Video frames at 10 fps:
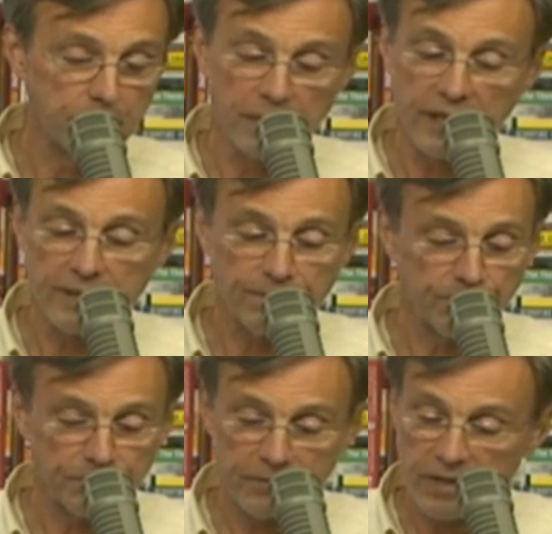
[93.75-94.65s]
But
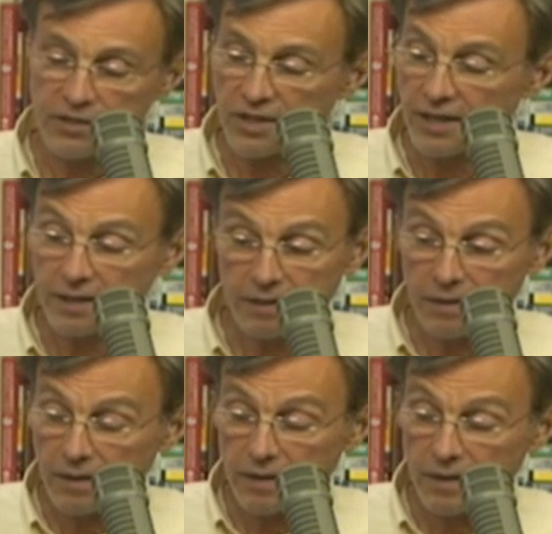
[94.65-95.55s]
it's like,
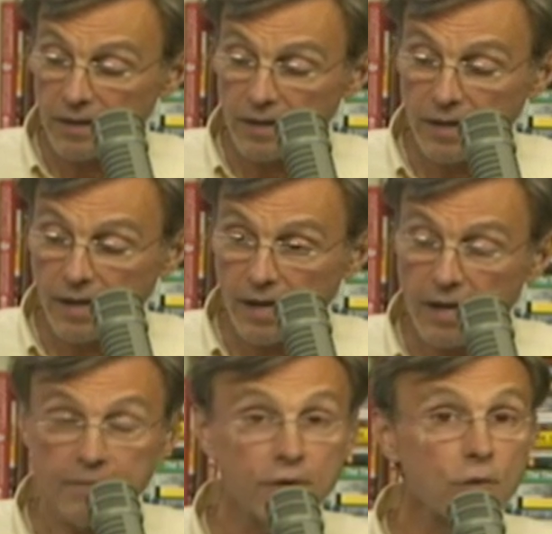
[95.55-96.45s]

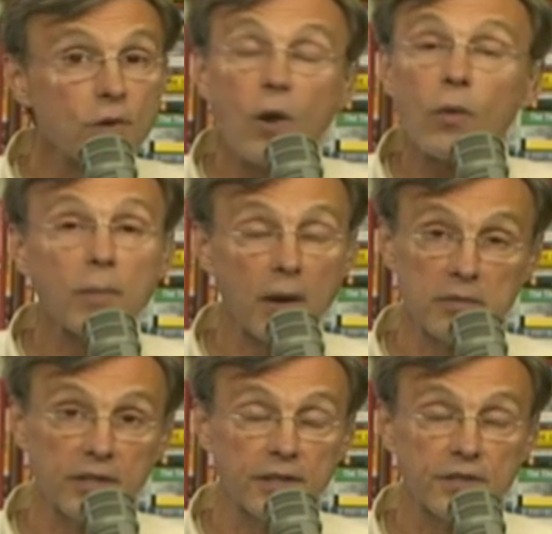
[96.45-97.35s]
if you know
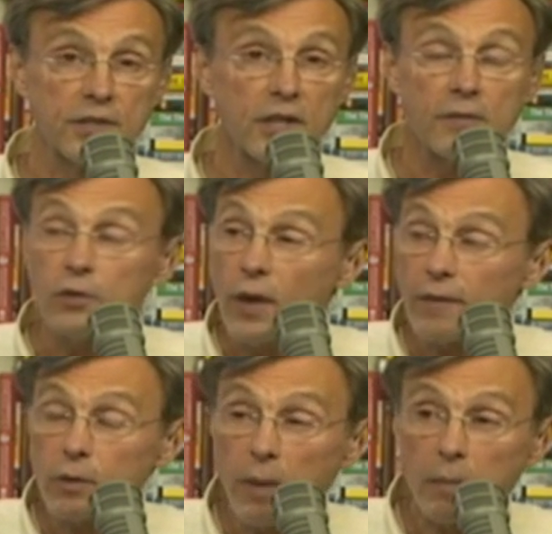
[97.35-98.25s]
Republicans, if you
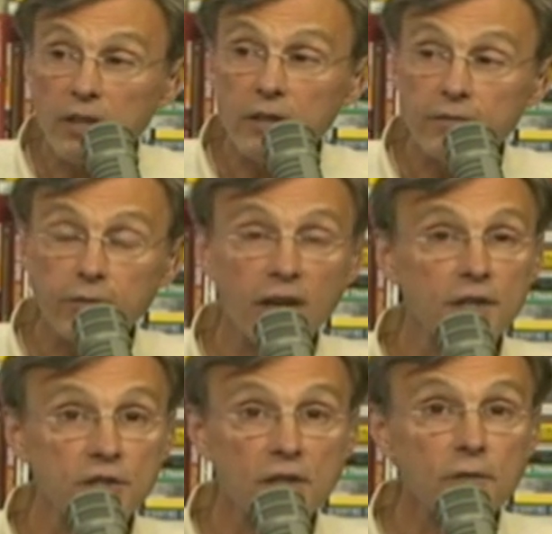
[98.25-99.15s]
have Republican
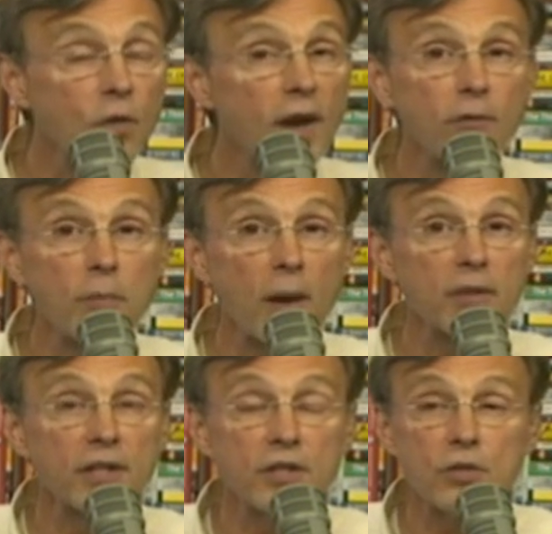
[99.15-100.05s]
friends, if you have
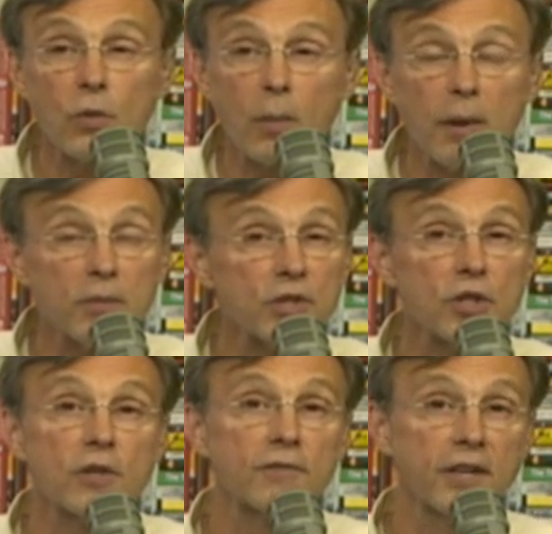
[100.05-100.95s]
Republicans who are members of
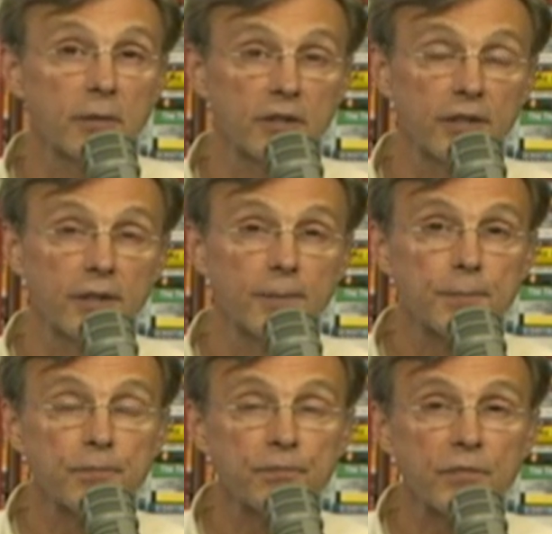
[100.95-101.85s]
your family,
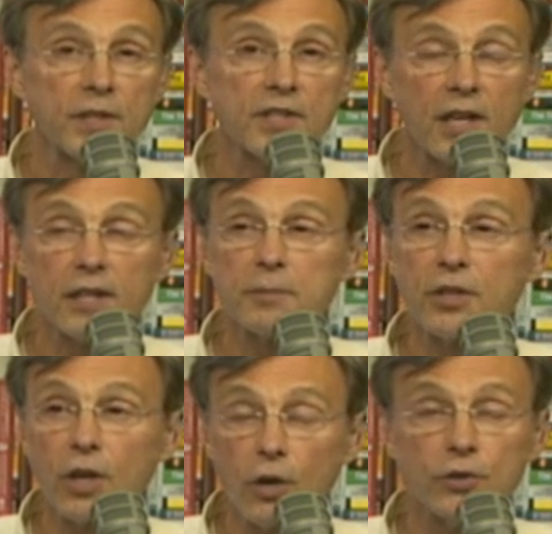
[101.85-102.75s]
tell them to
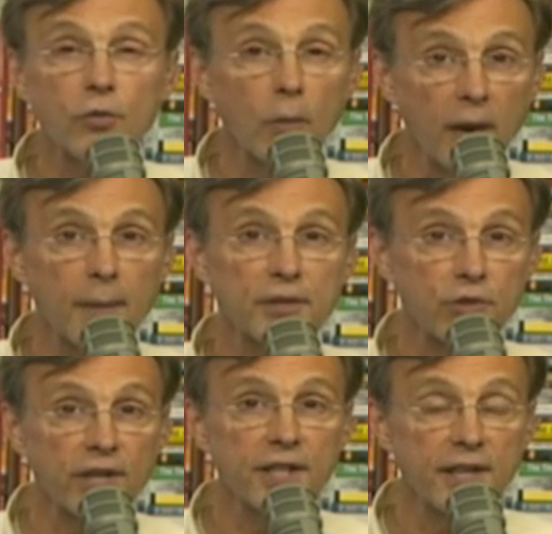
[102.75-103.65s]
go to Obama
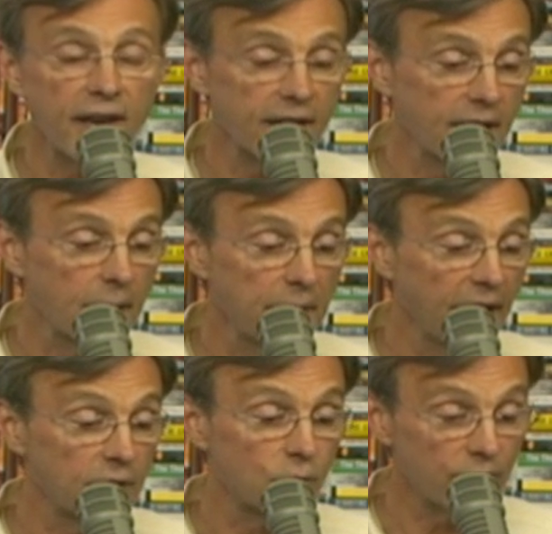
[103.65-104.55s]
Trade dot com
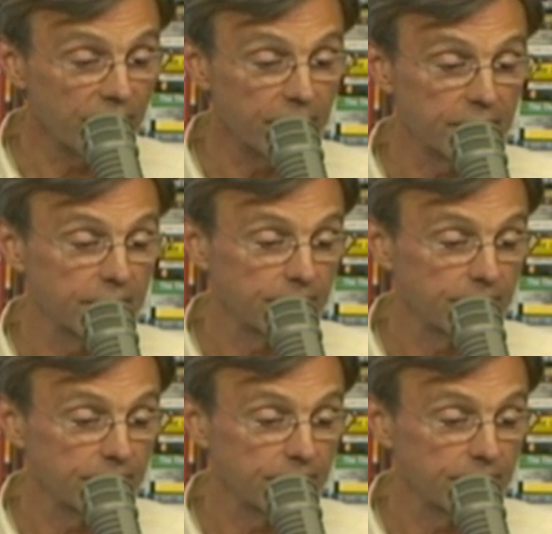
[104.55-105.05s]
and read it.